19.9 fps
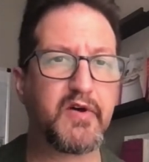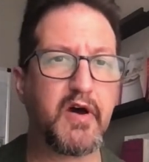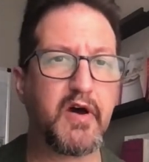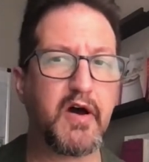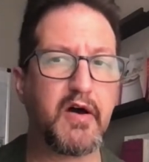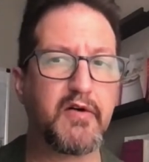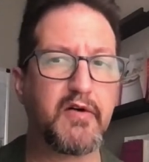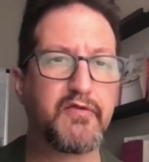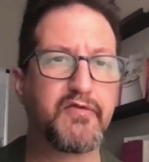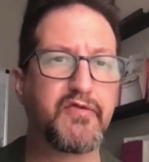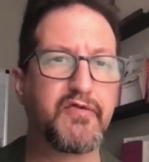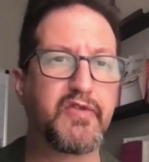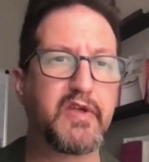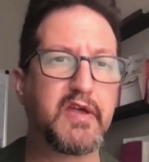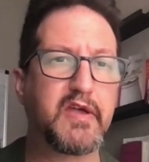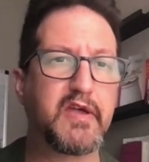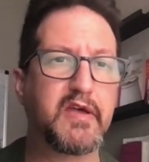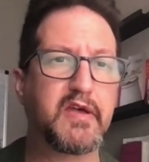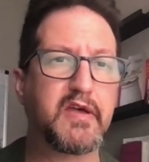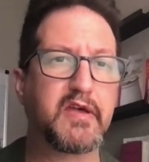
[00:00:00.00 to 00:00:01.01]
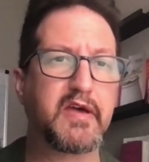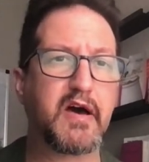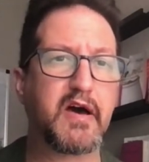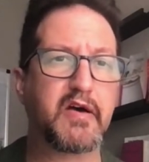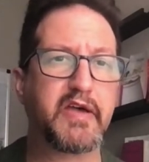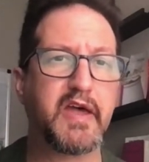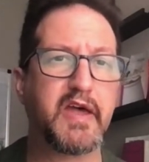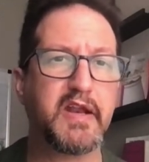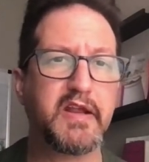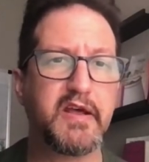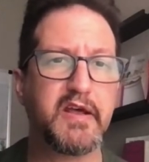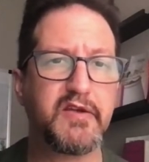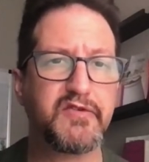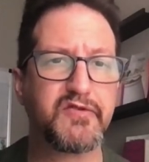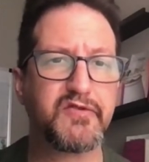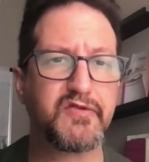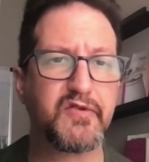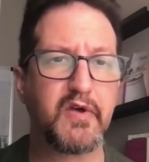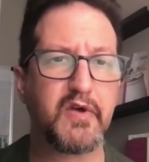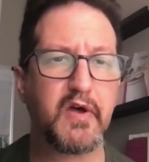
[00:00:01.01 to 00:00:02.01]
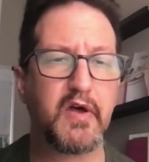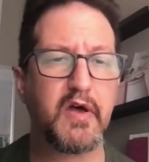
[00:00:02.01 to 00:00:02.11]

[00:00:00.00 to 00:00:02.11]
of the calcaneus.